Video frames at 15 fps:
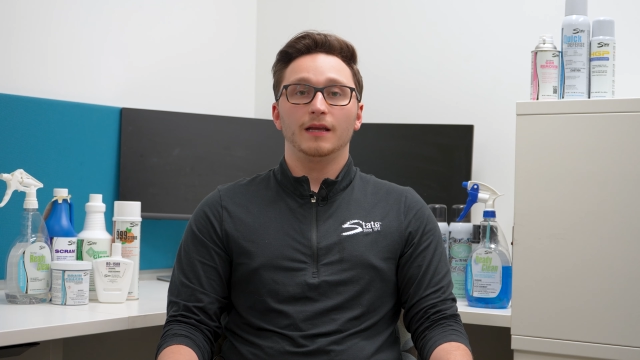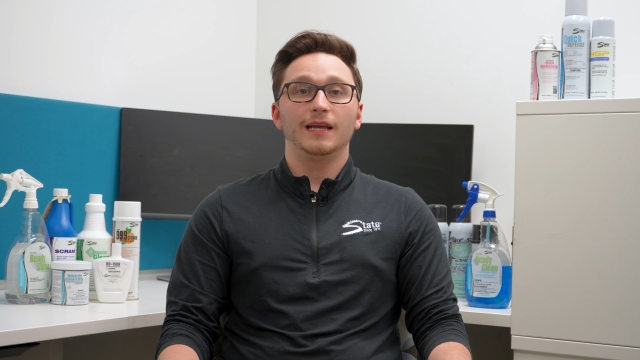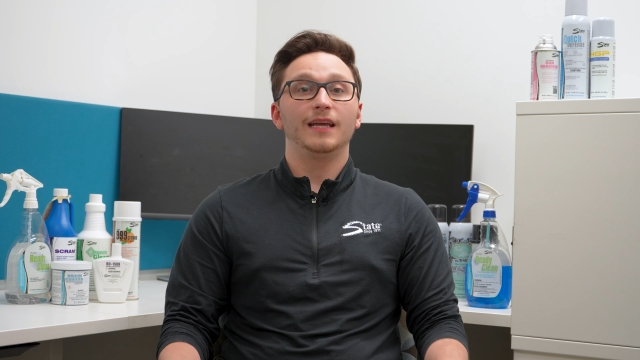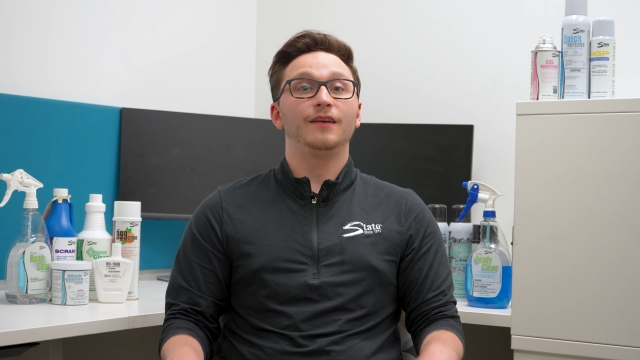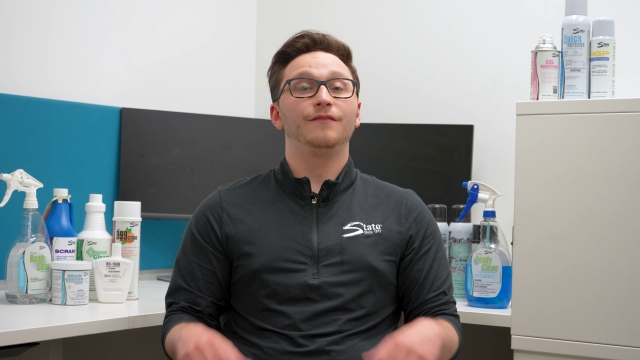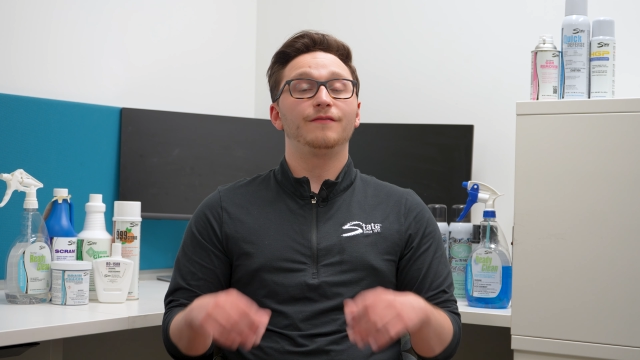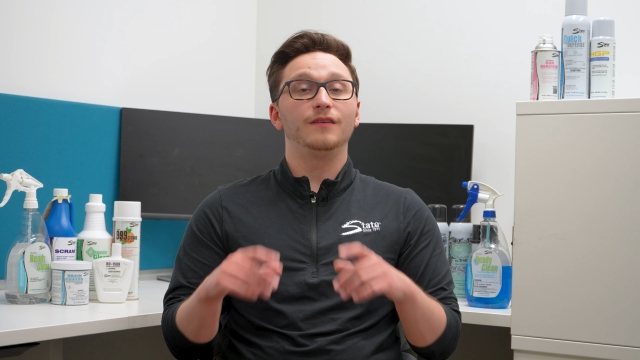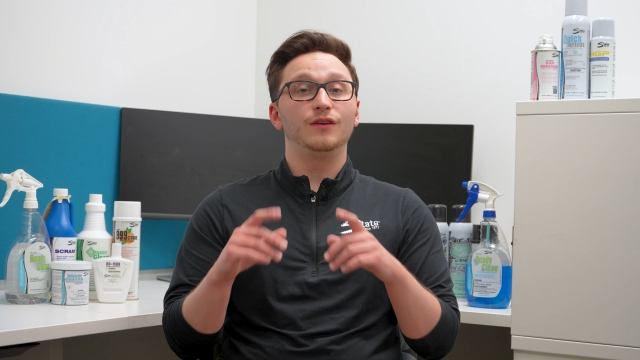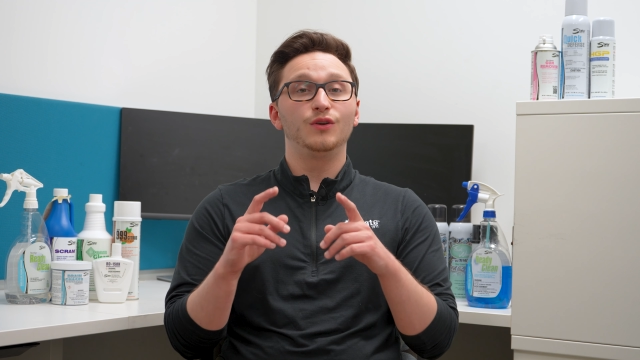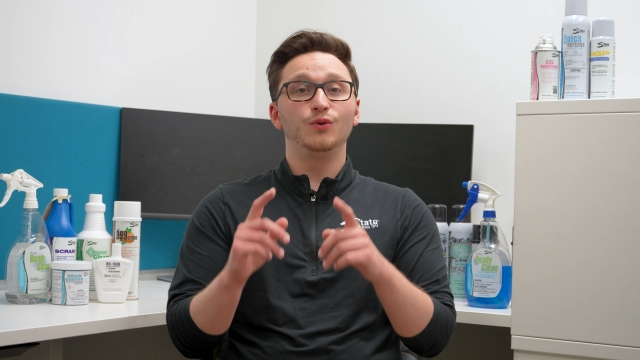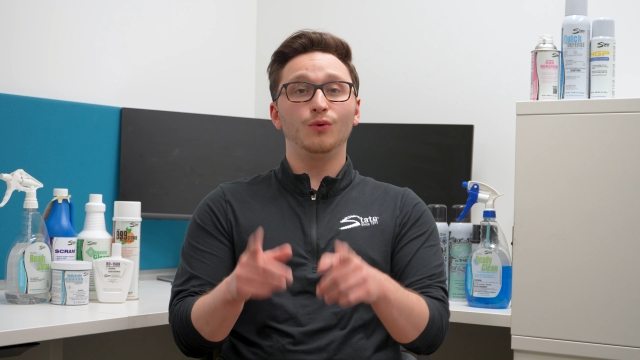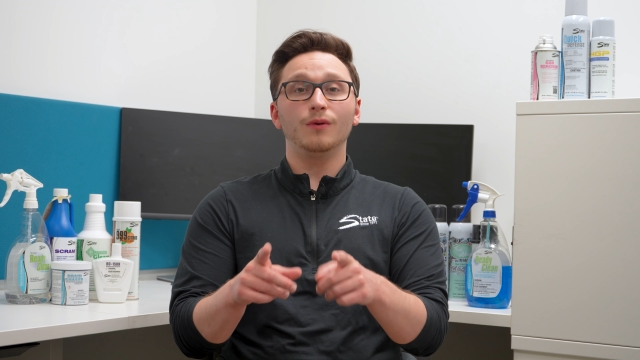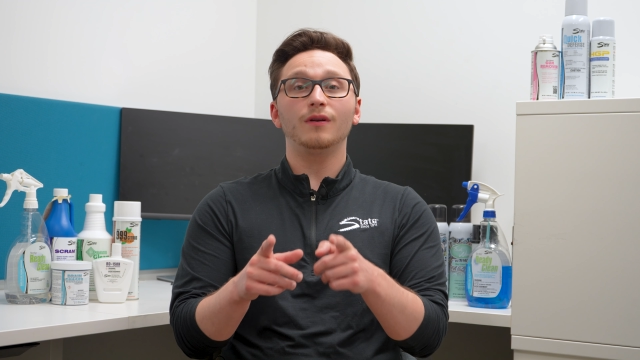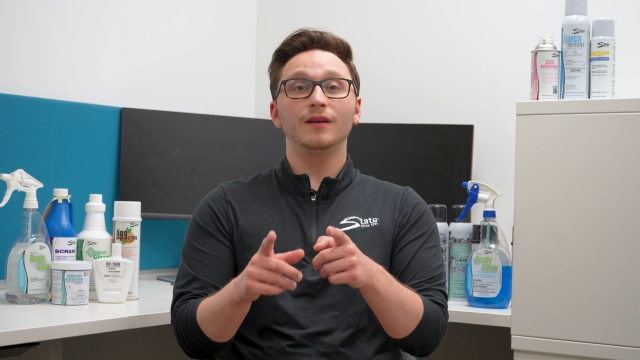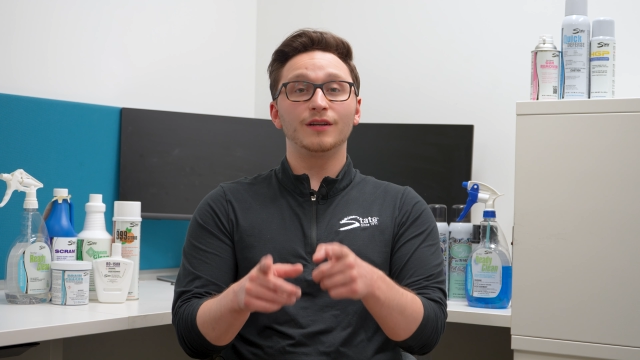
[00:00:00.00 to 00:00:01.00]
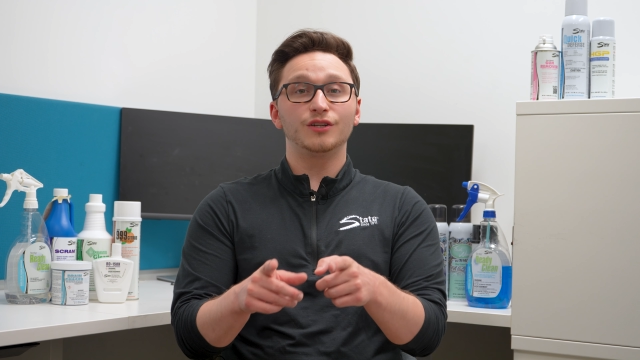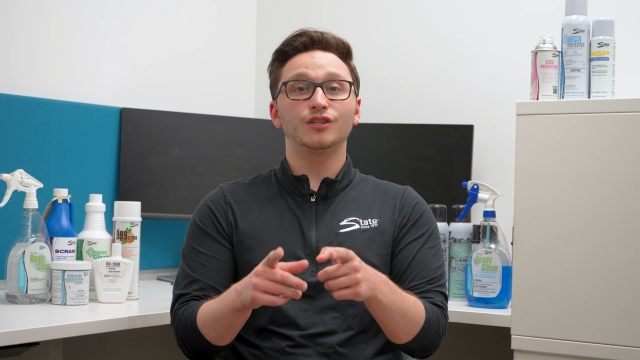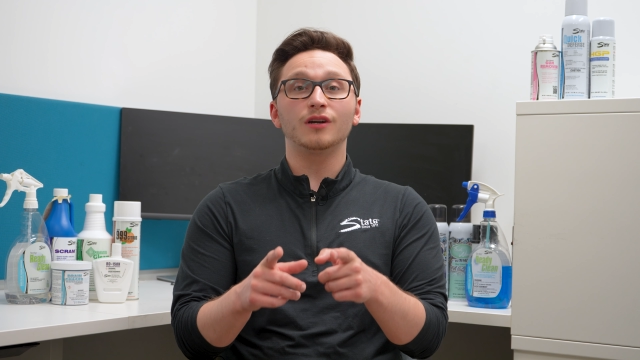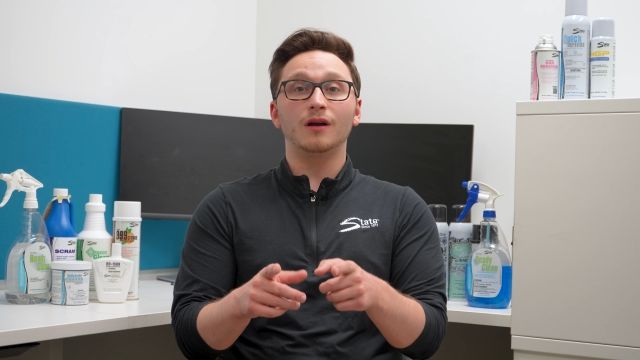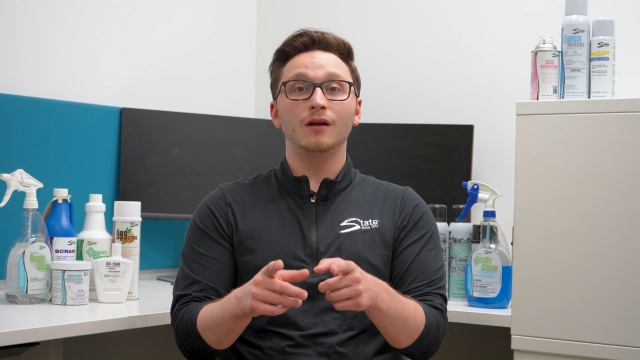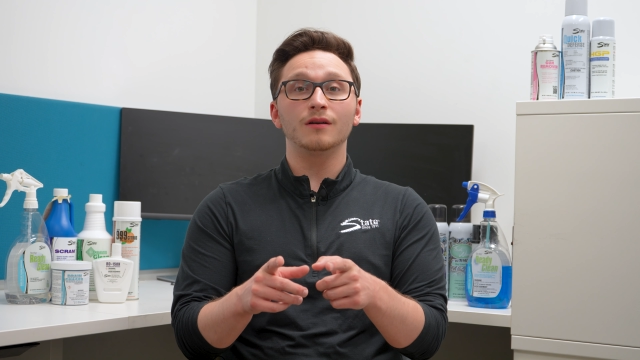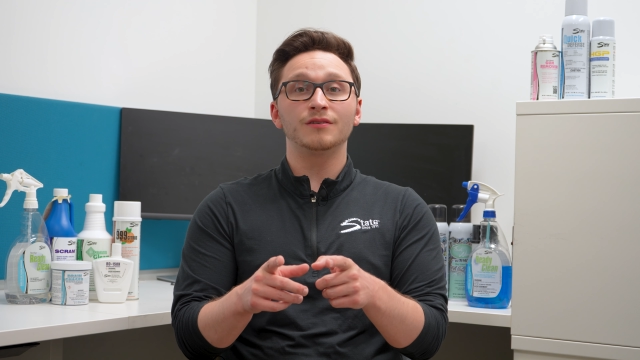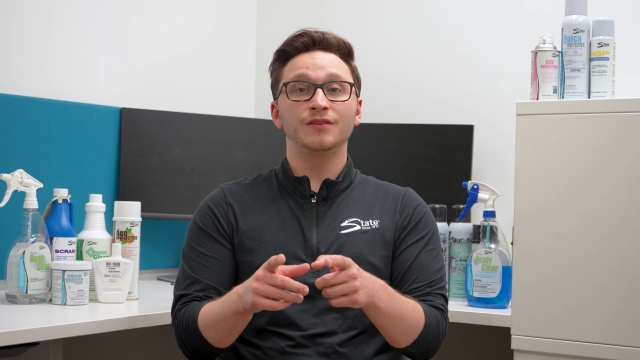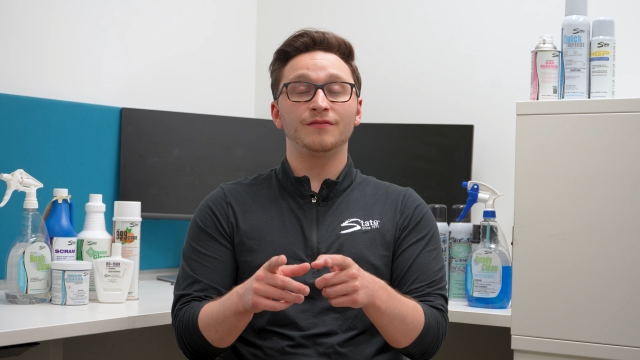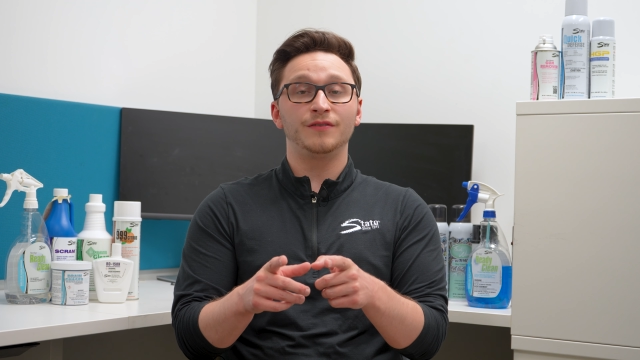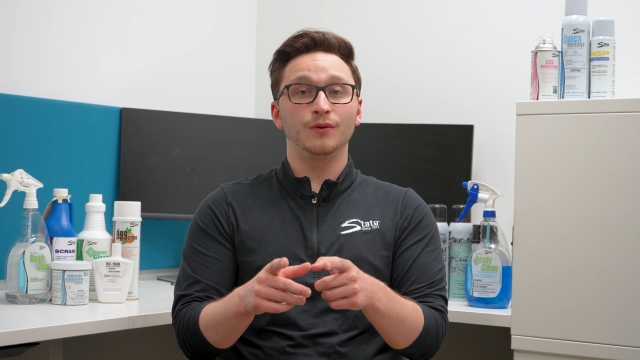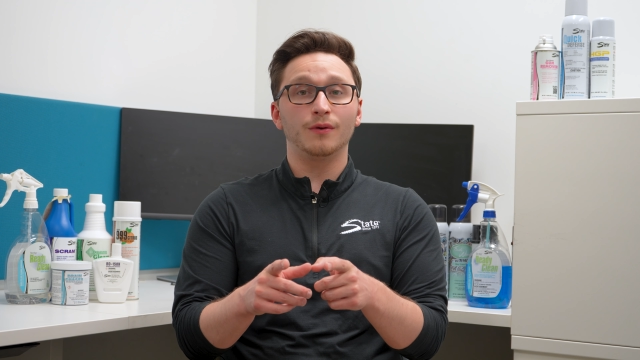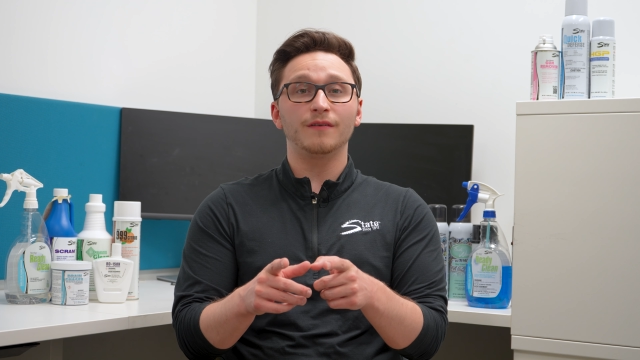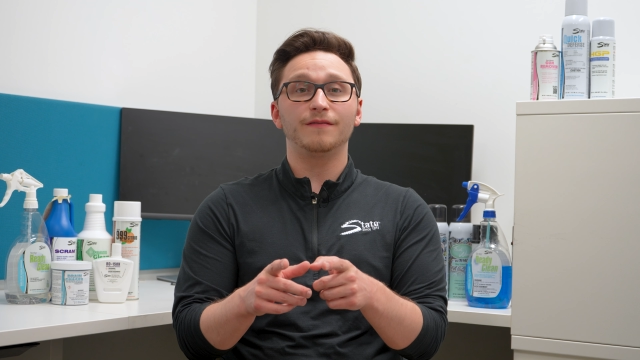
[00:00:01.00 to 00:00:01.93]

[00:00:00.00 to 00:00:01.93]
If you're in charge of your